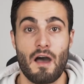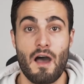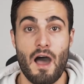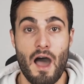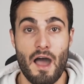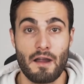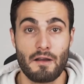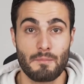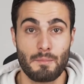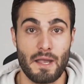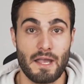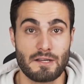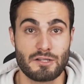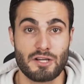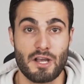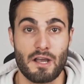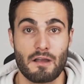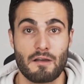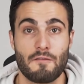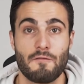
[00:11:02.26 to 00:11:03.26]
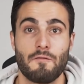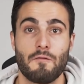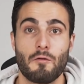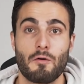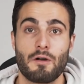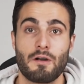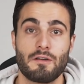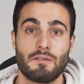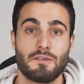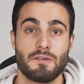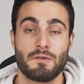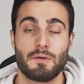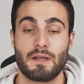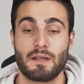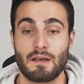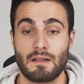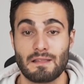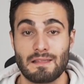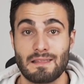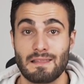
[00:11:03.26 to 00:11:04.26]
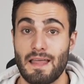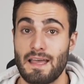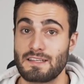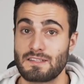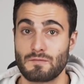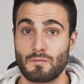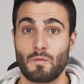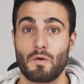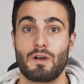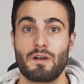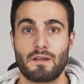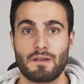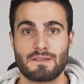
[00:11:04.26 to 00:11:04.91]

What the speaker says: higher paycheck for doing less work,